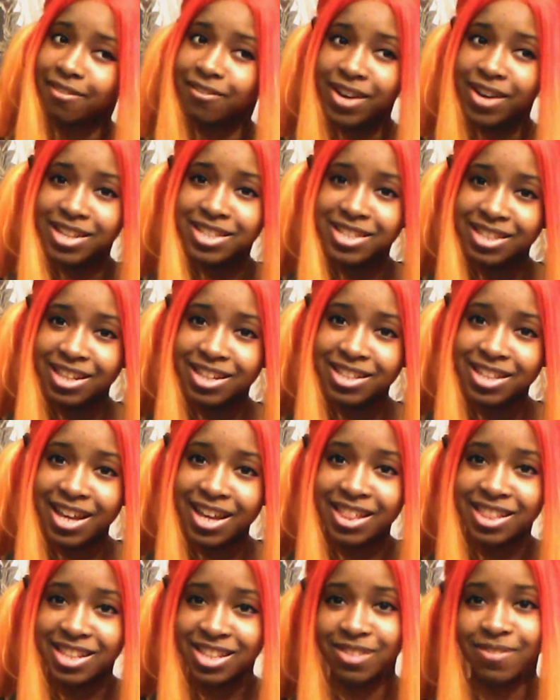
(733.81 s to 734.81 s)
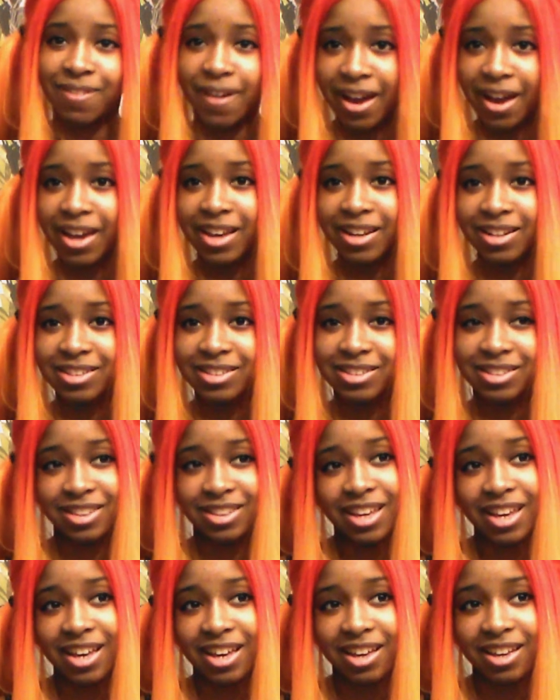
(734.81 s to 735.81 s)
fight to the death, it's fine,
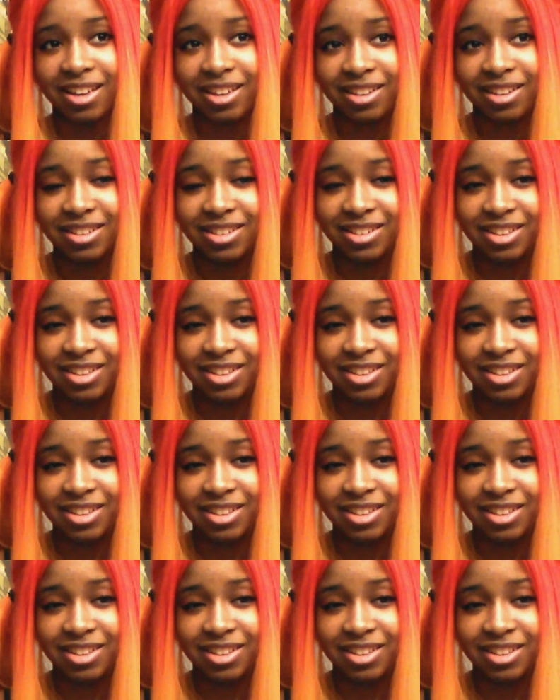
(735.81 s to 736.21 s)
yeah.